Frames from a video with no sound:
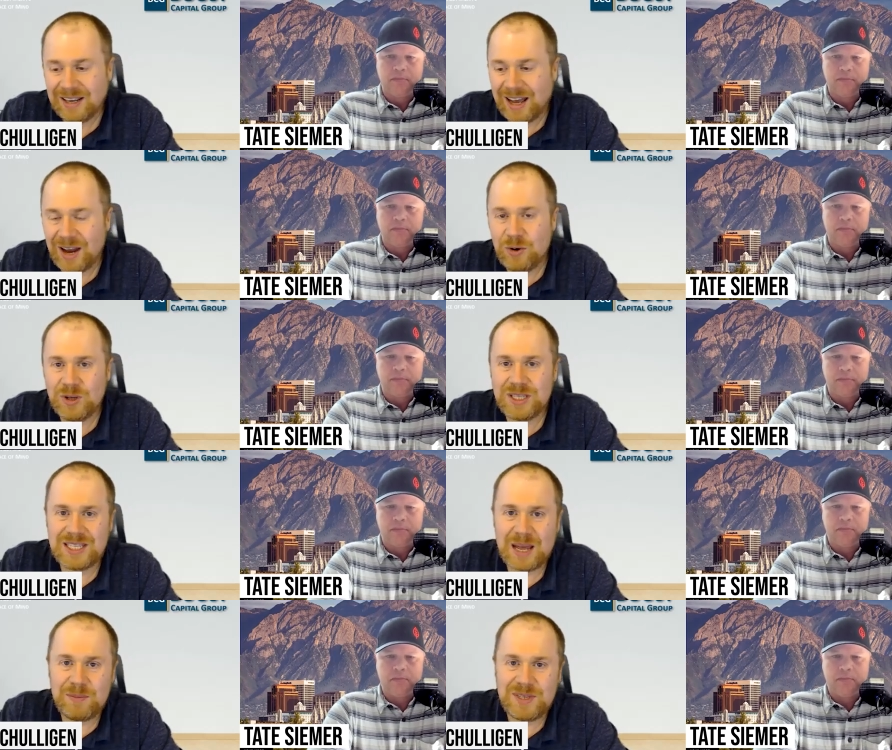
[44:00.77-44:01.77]
Speaker 1: I know
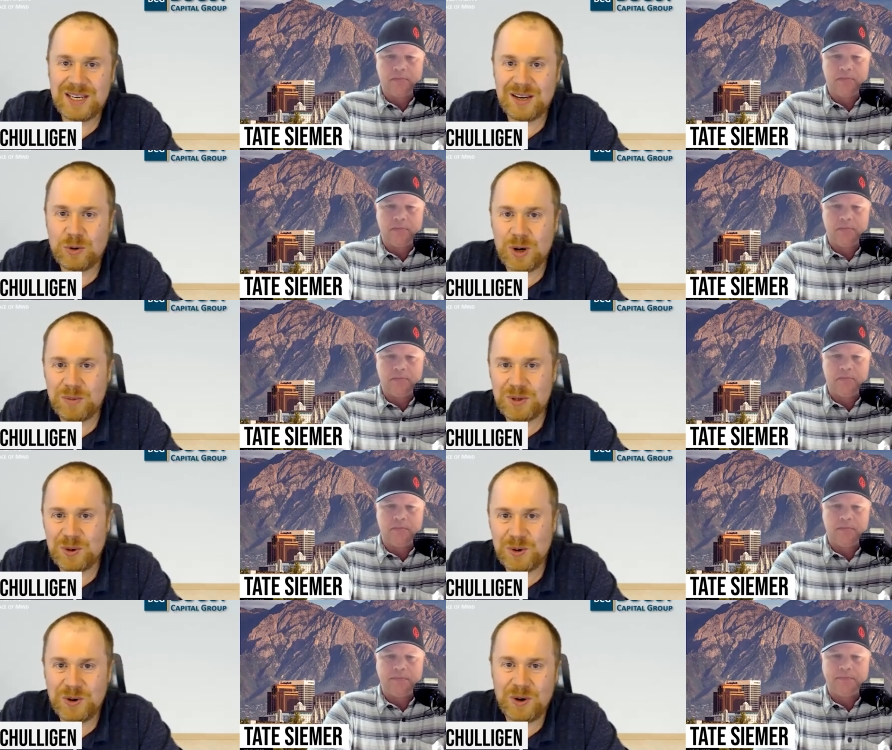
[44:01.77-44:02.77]
it's tempting,
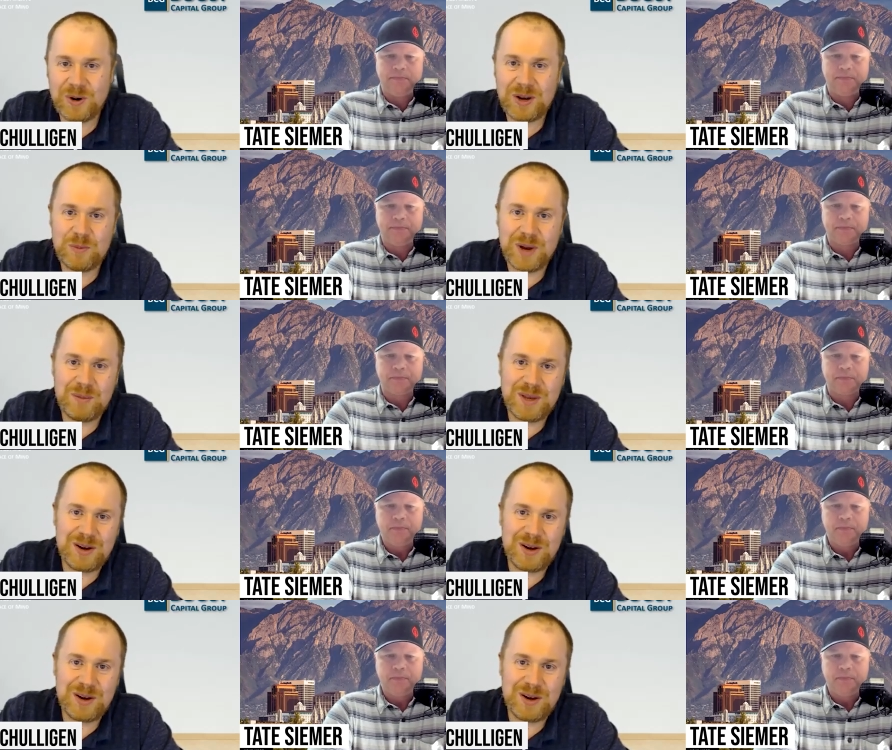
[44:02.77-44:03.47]
crypto, you know, and you may be